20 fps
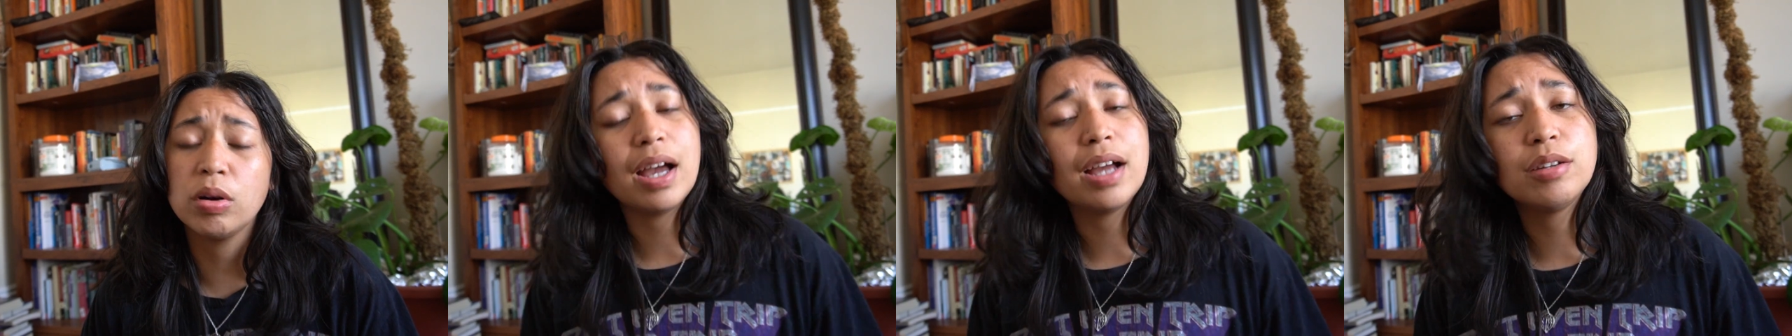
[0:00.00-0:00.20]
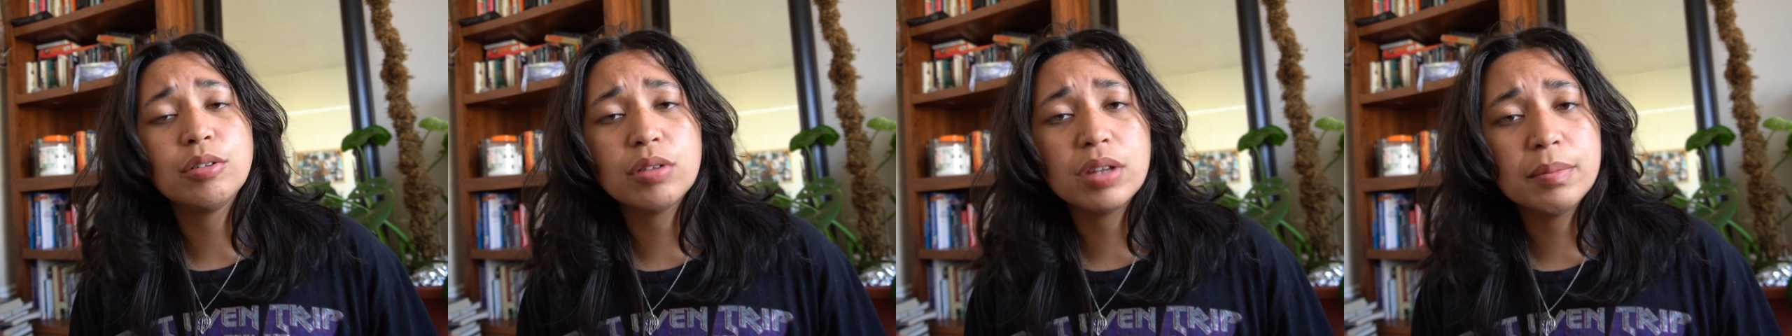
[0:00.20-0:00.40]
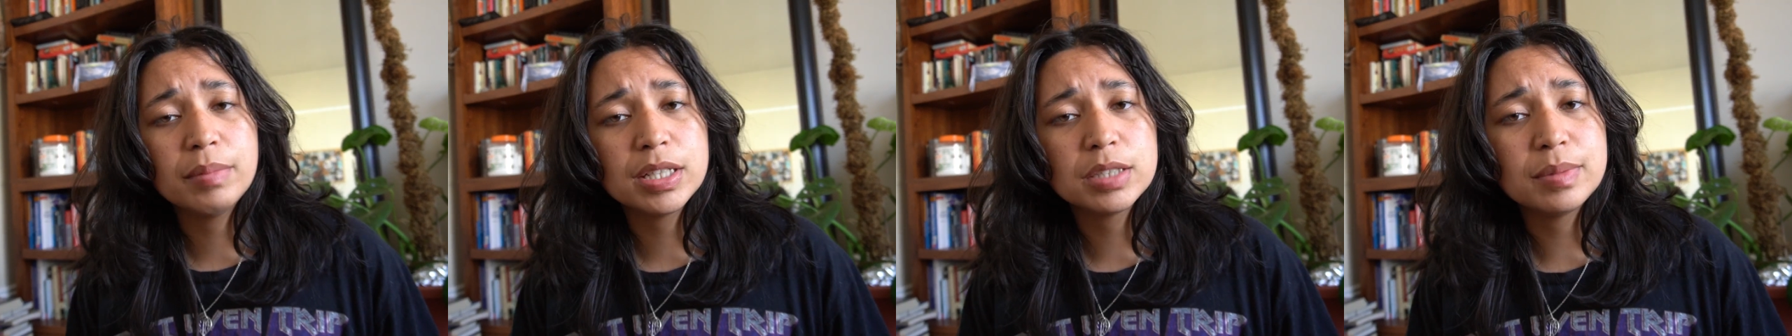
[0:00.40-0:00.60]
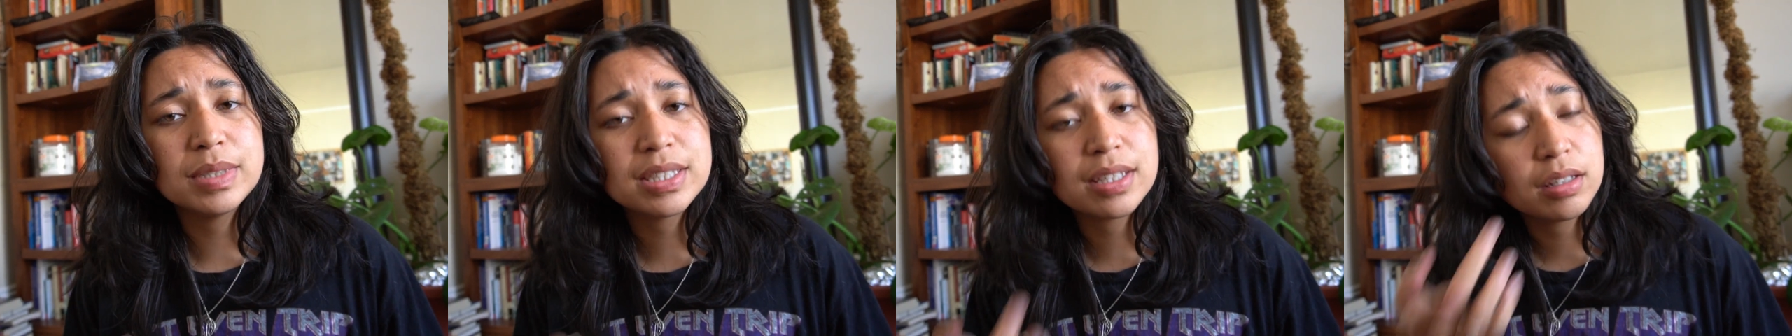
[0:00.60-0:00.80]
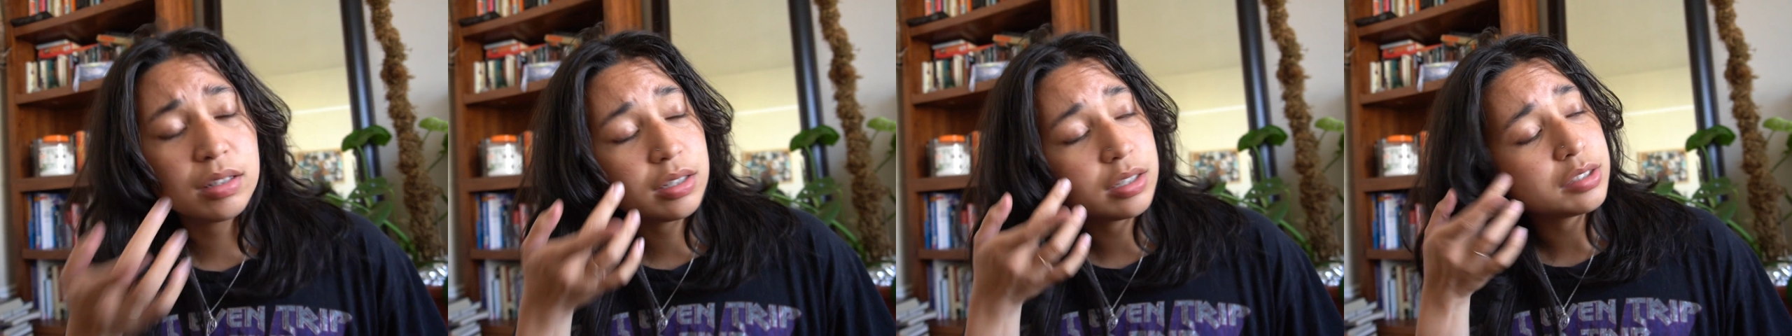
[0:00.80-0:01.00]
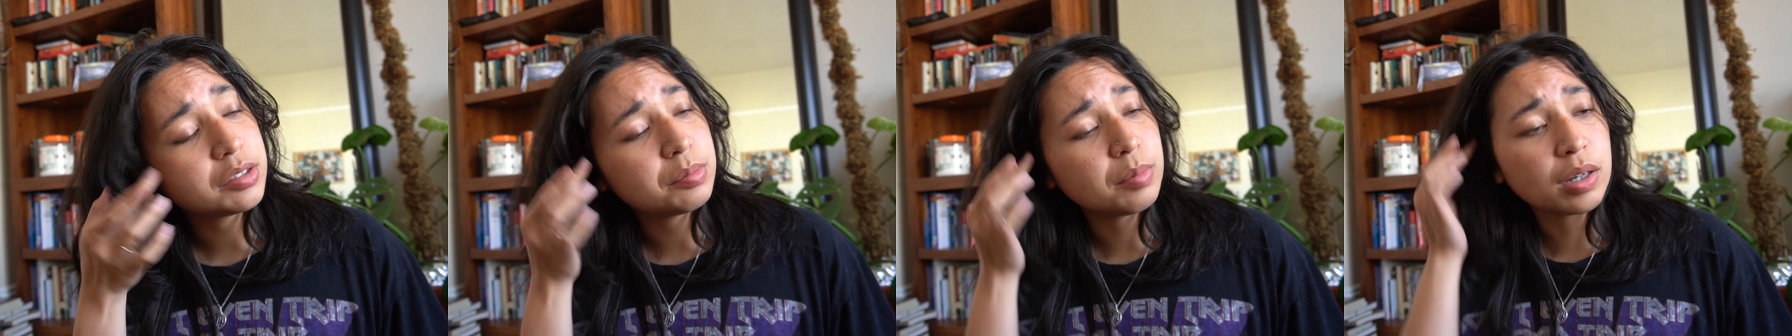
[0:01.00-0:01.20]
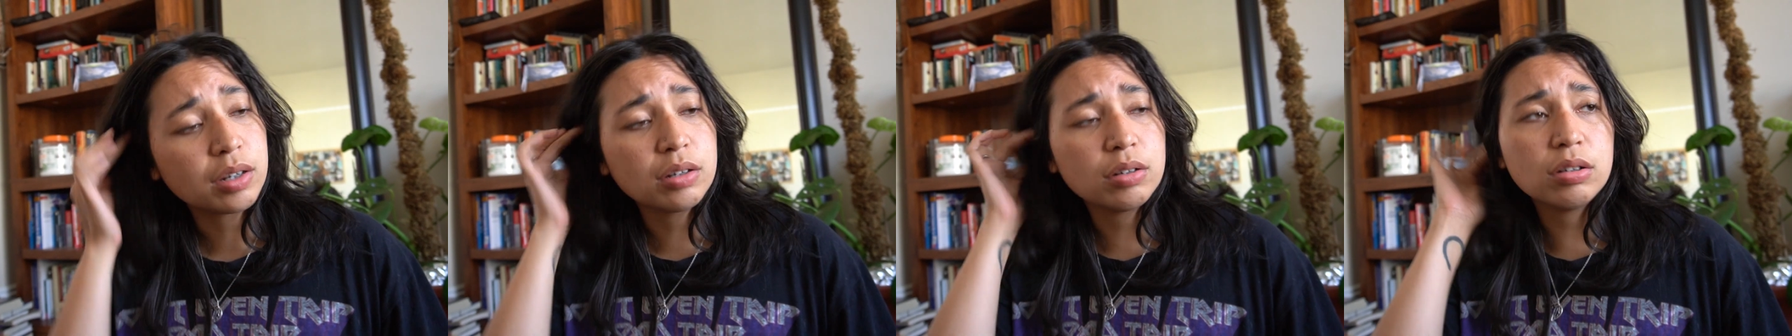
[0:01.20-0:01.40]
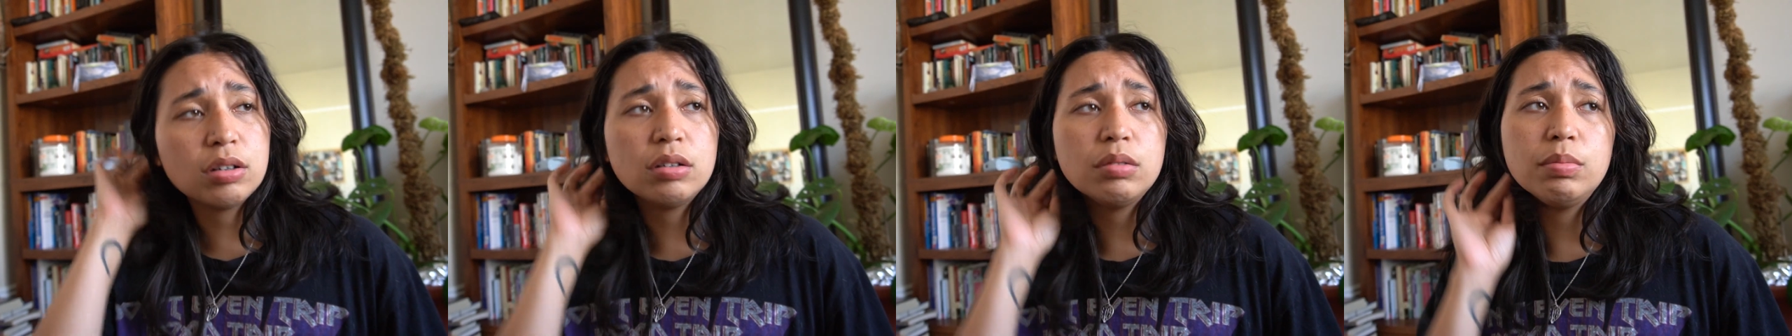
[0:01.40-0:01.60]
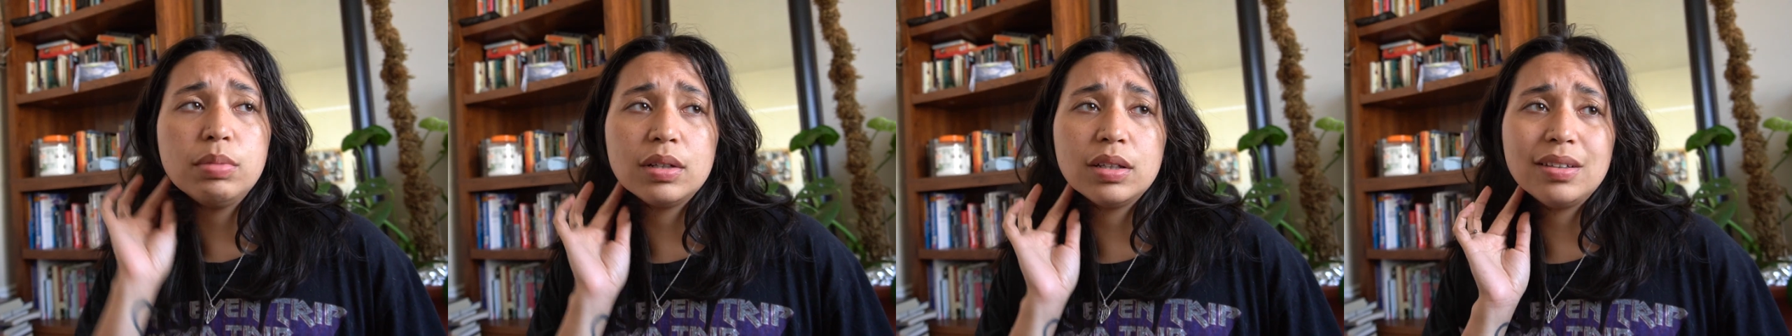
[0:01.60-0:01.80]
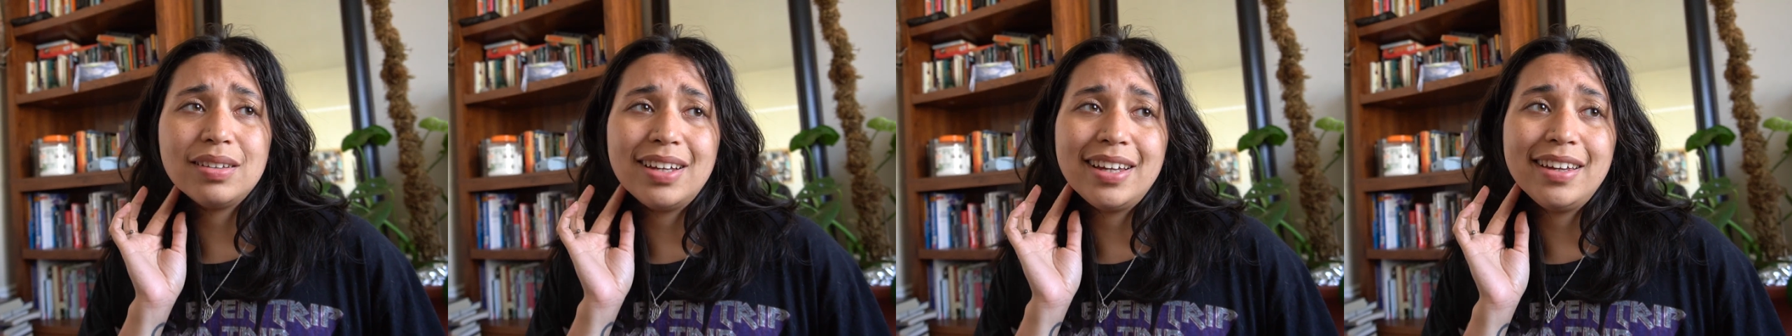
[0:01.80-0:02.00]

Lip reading: I know that makes me sound like a smart girl, but